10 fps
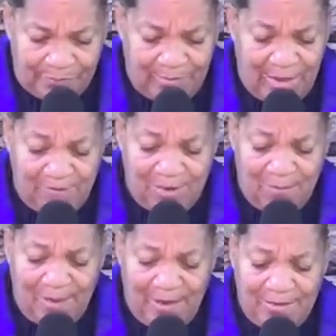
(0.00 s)
Now, if
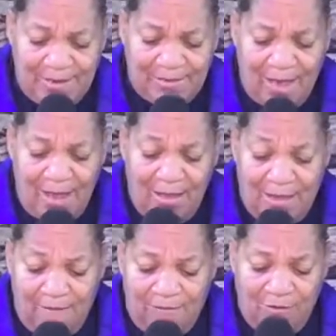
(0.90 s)
somebody just
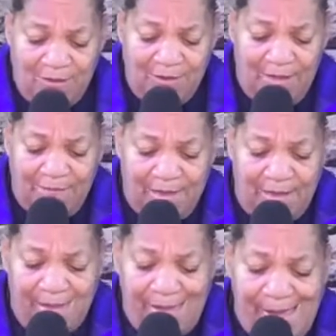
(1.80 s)
love you enough
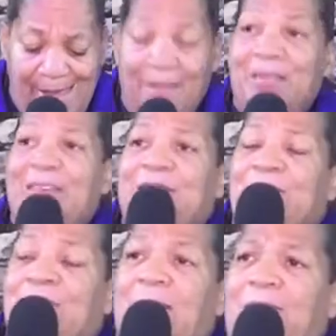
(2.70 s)
that uh, they just
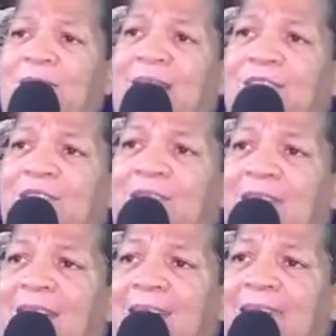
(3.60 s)
want to bless you,
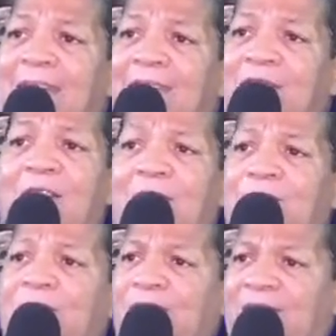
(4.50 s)
then don't
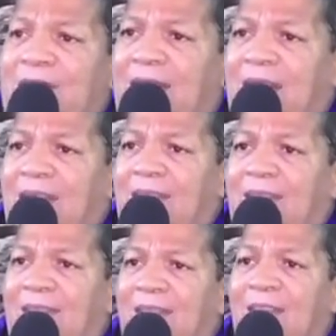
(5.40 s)
refuse that.
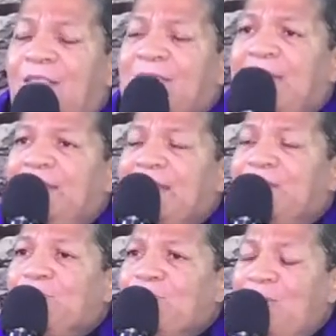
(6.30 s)
If they just
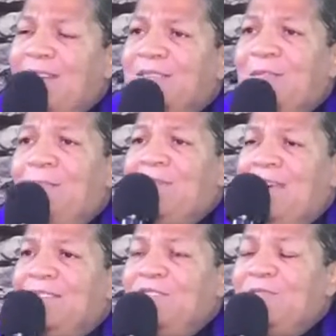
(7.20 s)
want to
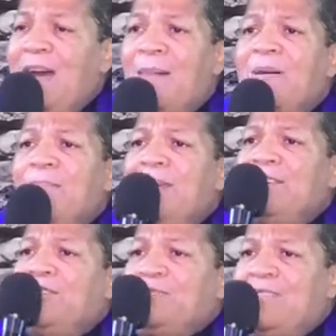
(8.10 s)
bless you, but make
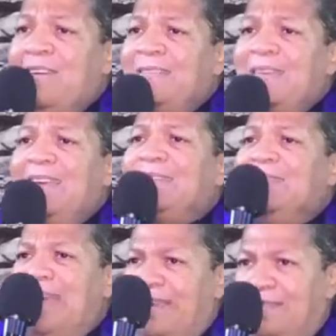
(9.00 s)
sure it's, it's
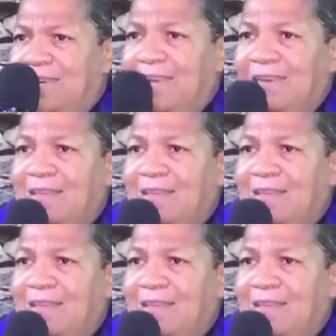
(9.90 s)
like that.